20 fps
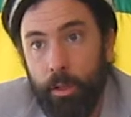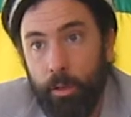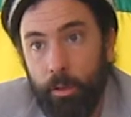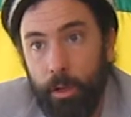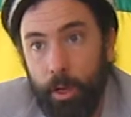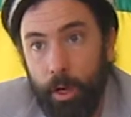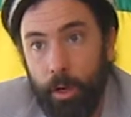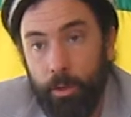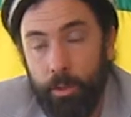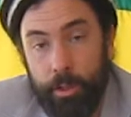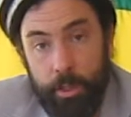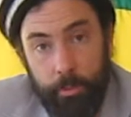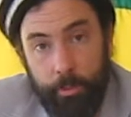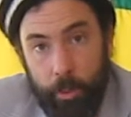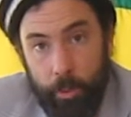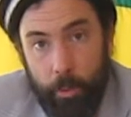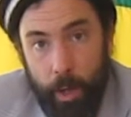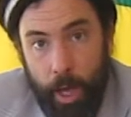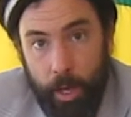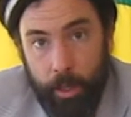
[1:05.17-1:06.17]
their
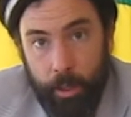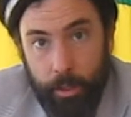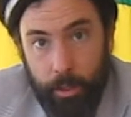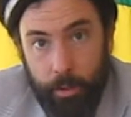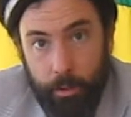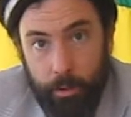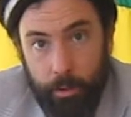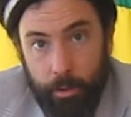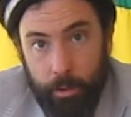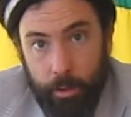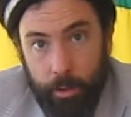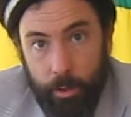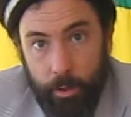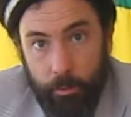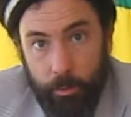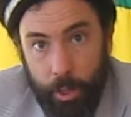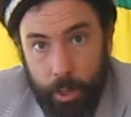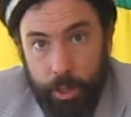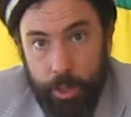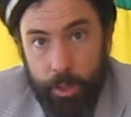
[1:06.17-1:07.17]
diplomatic
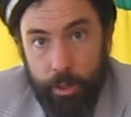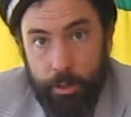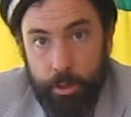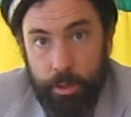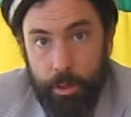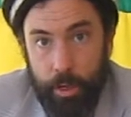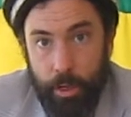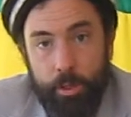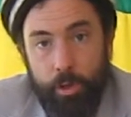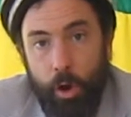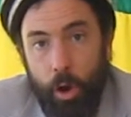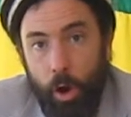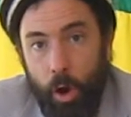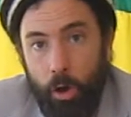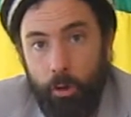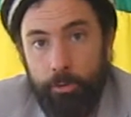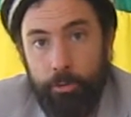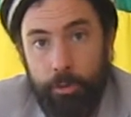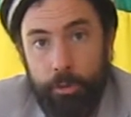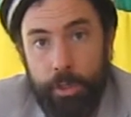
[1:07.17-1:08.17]
missions there. It's
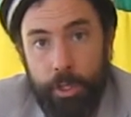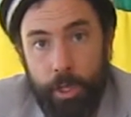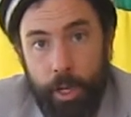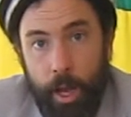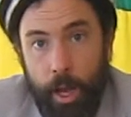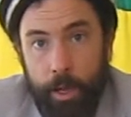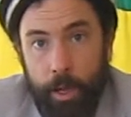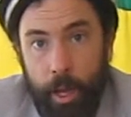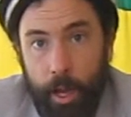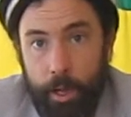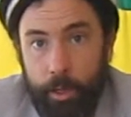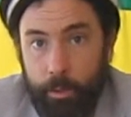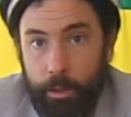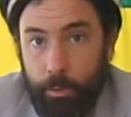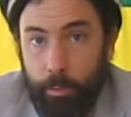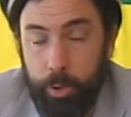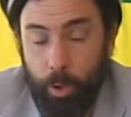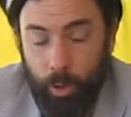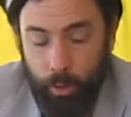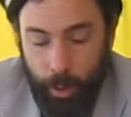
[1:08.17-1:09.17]
called for CIA
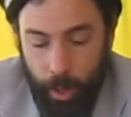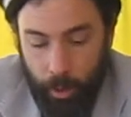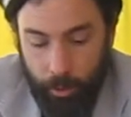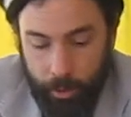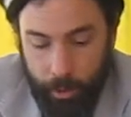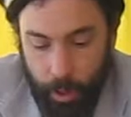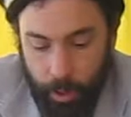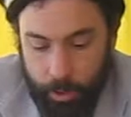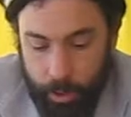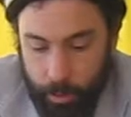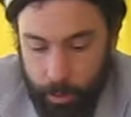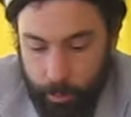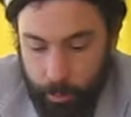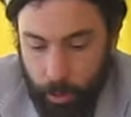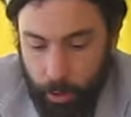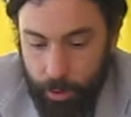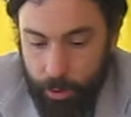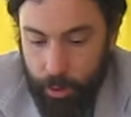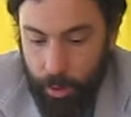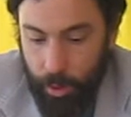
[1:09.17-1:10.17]
to pull out dozens of
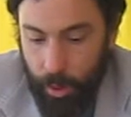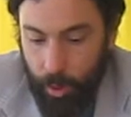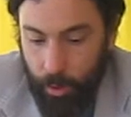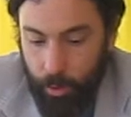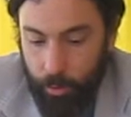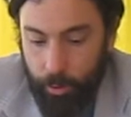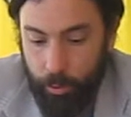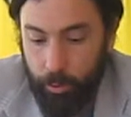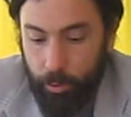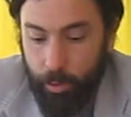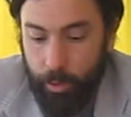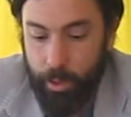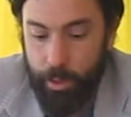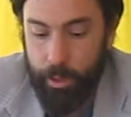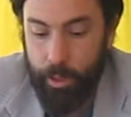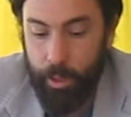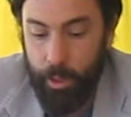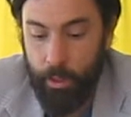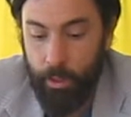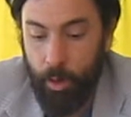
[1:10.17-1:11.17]
personnel, including
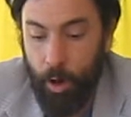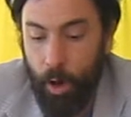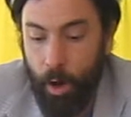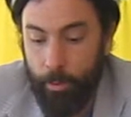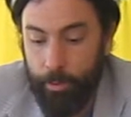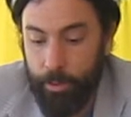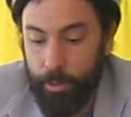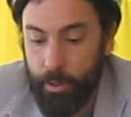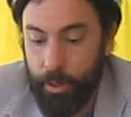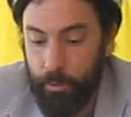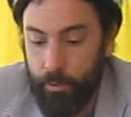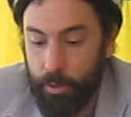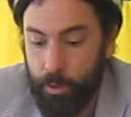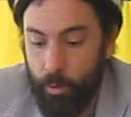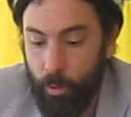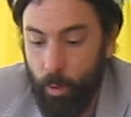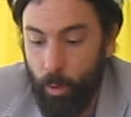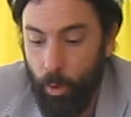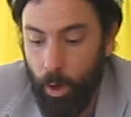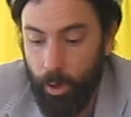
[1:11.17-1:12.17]
senior operatives
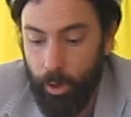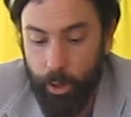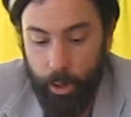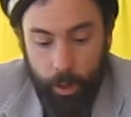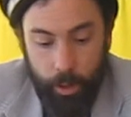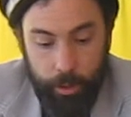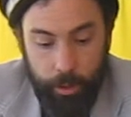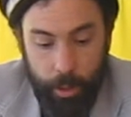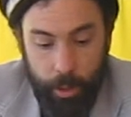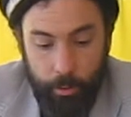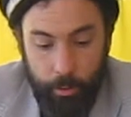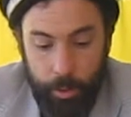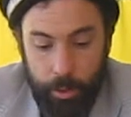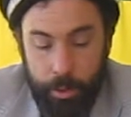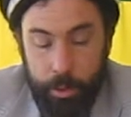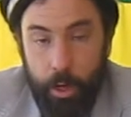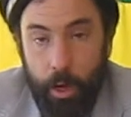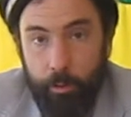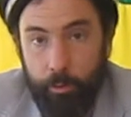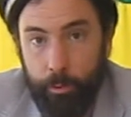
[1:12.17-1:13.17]
who were working on
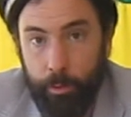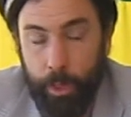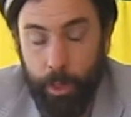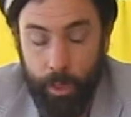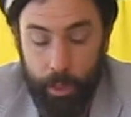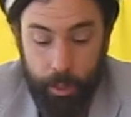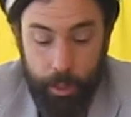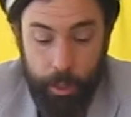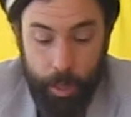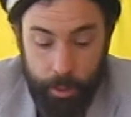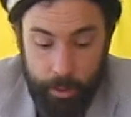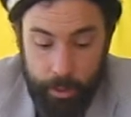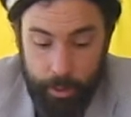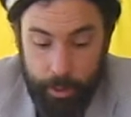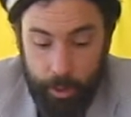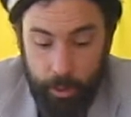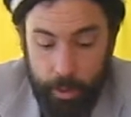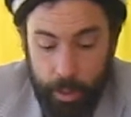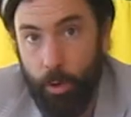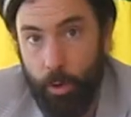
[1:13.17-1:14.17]
Yemen's government against
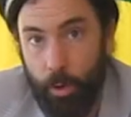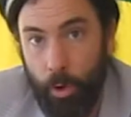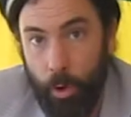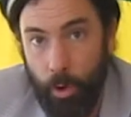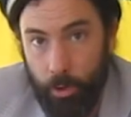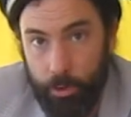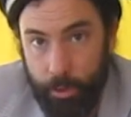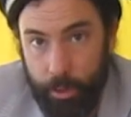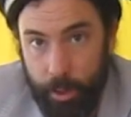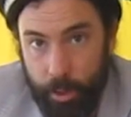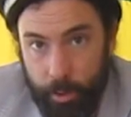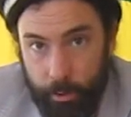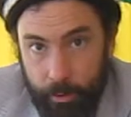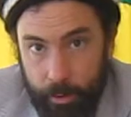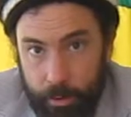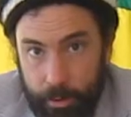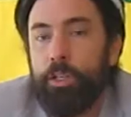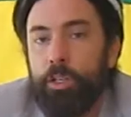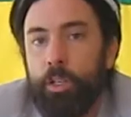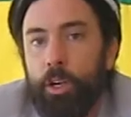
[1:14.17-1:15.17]
the so-called
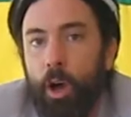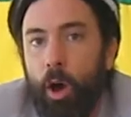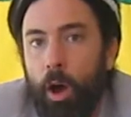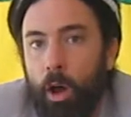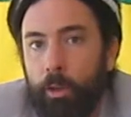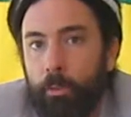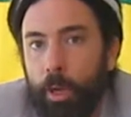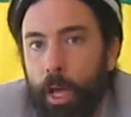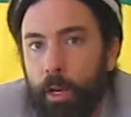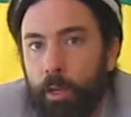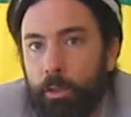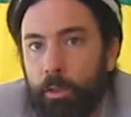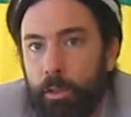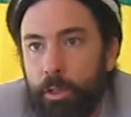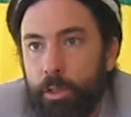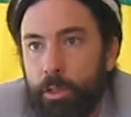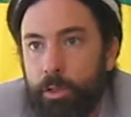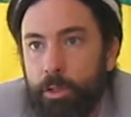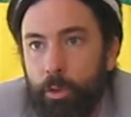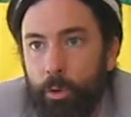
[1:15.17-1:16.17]
terrorists. It's automatically
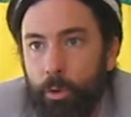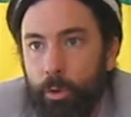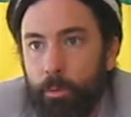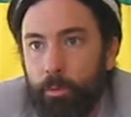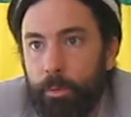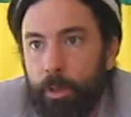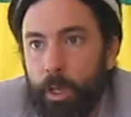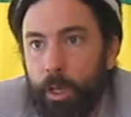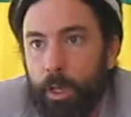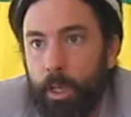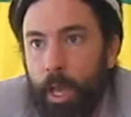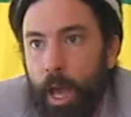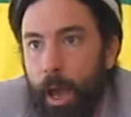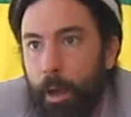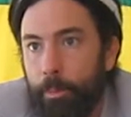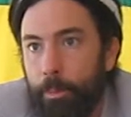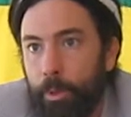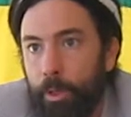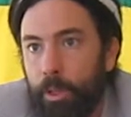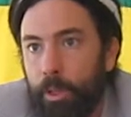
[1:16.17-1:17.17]
assumed that
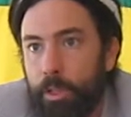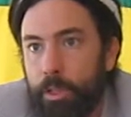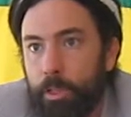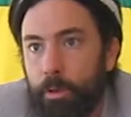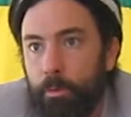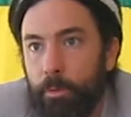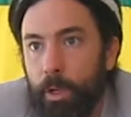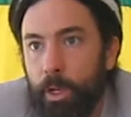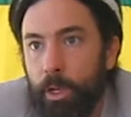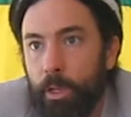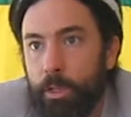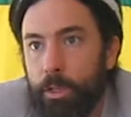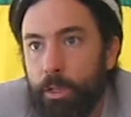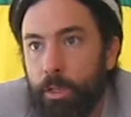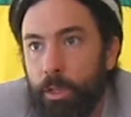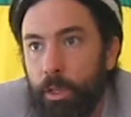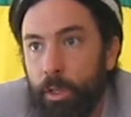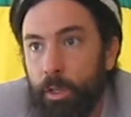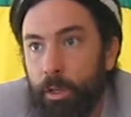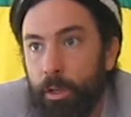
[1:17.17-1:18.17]
capitalism is
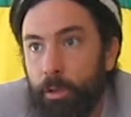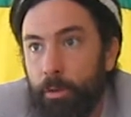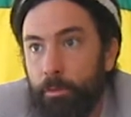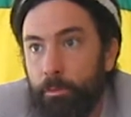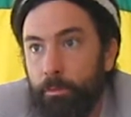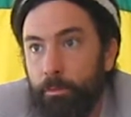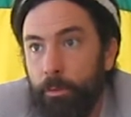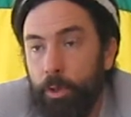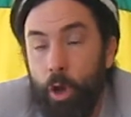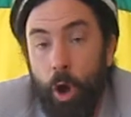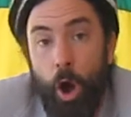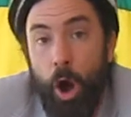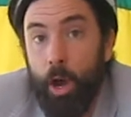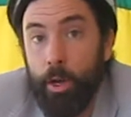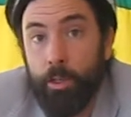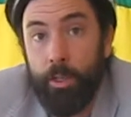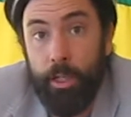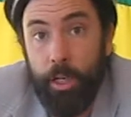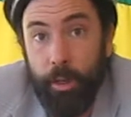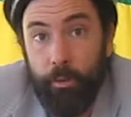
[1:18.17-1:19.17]
the
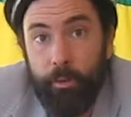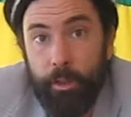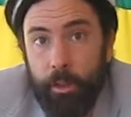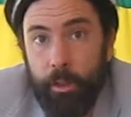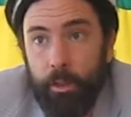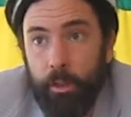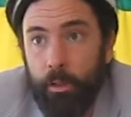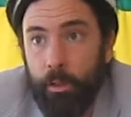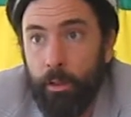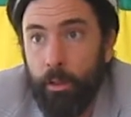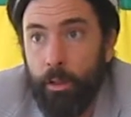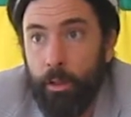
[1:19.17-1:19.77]
God-given